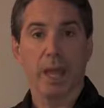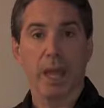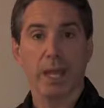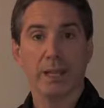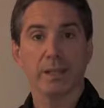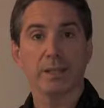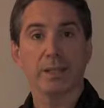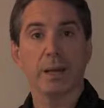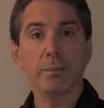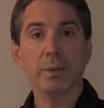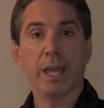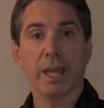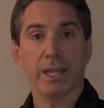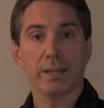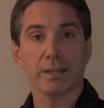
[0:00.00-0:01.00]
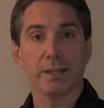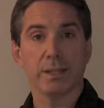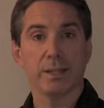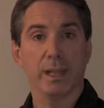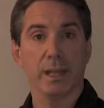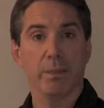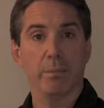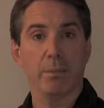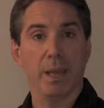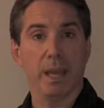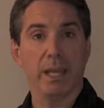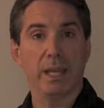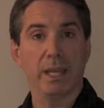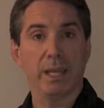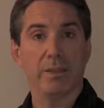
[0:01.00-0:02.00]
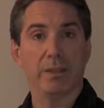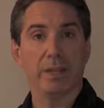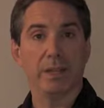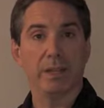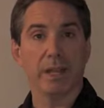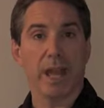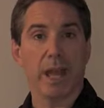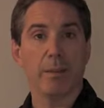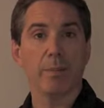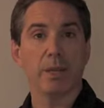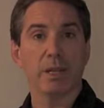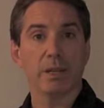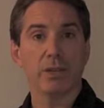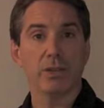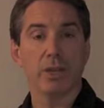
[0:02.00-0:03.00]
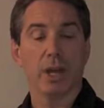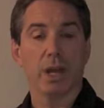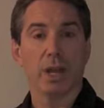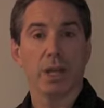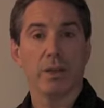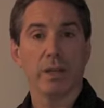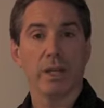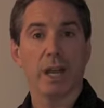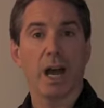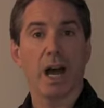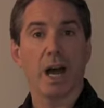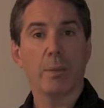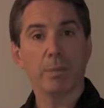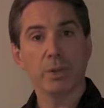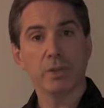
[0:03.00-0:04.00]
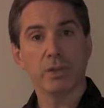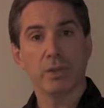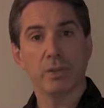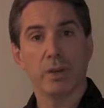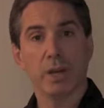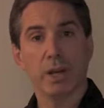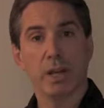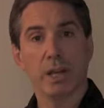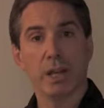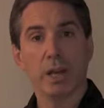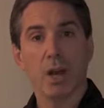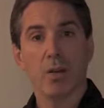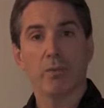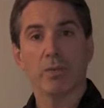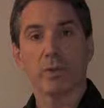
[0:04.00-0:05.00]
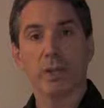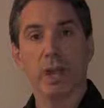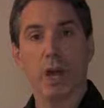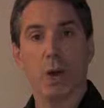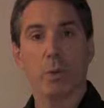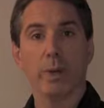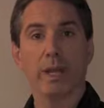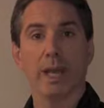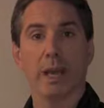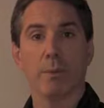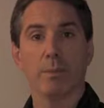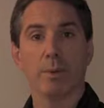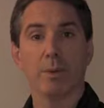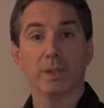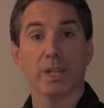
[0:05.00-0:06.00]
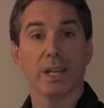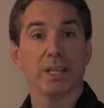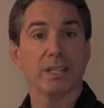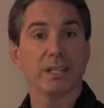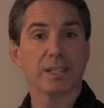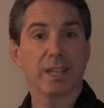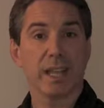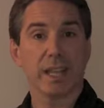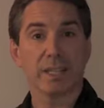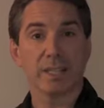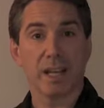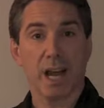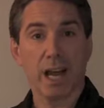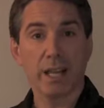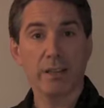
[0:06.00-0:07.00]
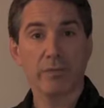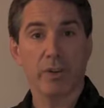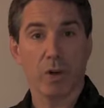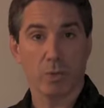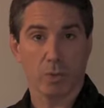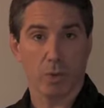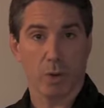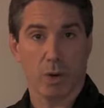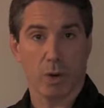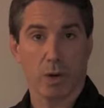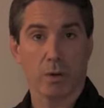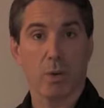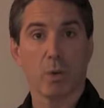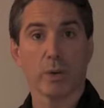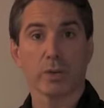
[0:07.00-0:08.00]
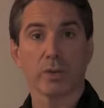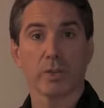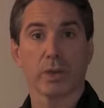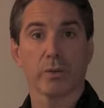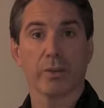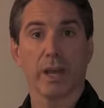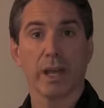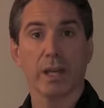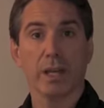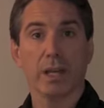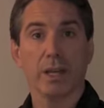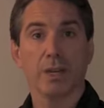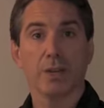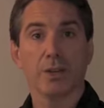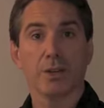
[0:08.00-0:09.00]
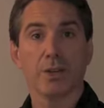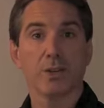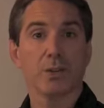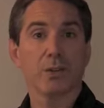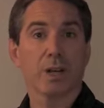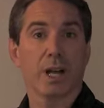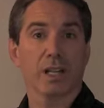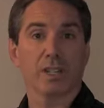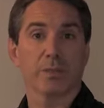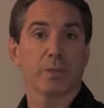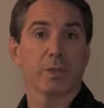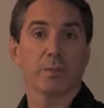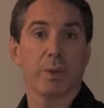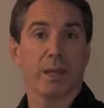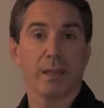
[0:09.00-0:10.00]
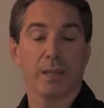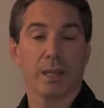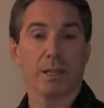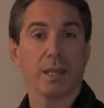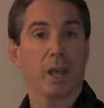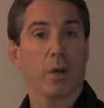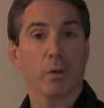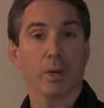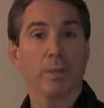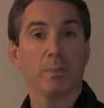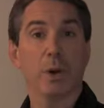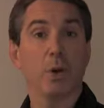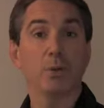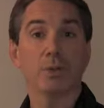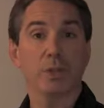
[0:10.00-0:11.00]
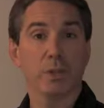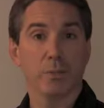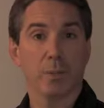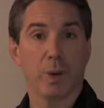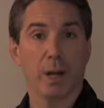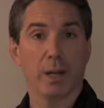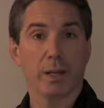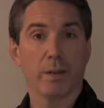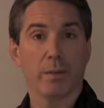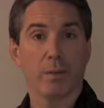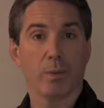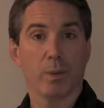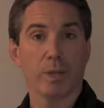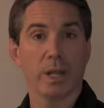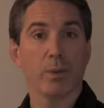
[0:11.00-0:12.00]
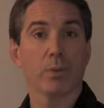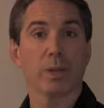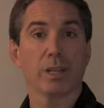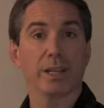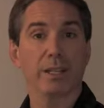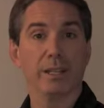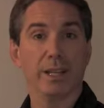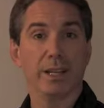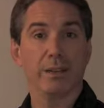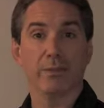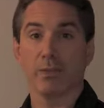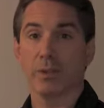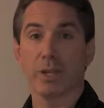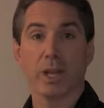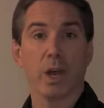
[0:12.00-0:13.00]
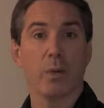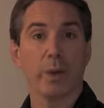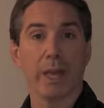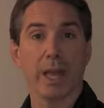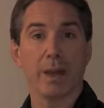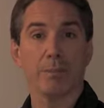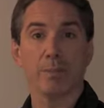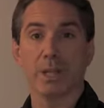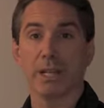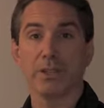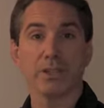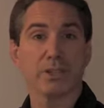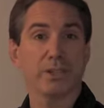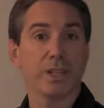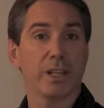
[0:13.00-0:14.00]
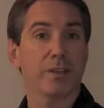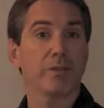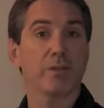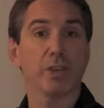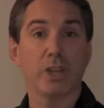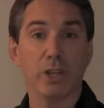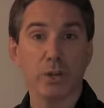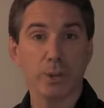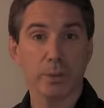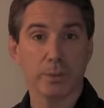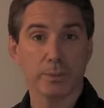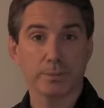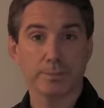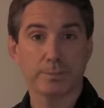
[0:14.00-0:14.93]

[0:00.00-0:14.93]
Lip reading: and in some cases it may even damage the opportunity for the OEM's CSI phone call or survey, because your customers may think they already posted one when they really didn't for the OEM, they just did it for you.